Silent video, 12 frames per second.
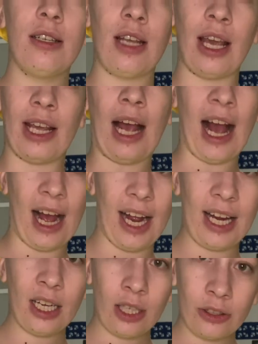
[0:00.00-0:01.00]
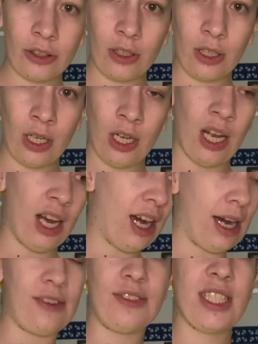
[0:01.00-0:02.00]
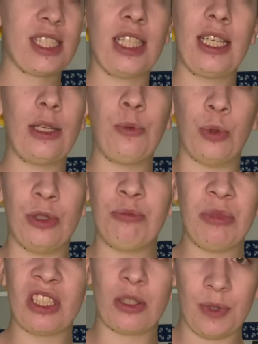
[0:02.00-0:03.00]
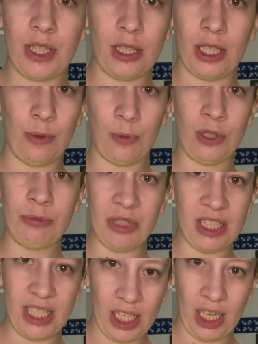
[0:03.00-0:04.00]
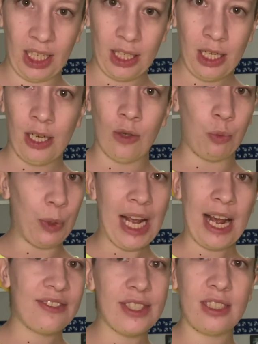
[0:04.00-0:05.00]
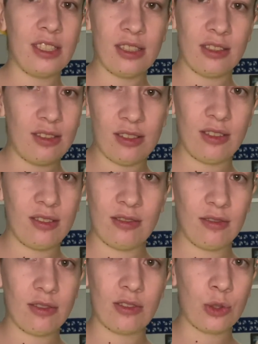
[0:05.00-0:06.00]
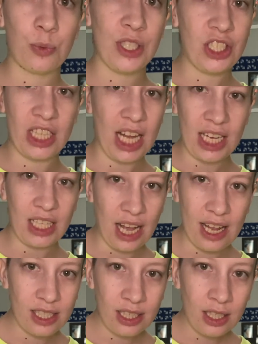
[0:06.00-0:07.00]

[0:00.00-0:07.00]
high alert, obviously he wouldn't be sitting. We haven't switched that yet.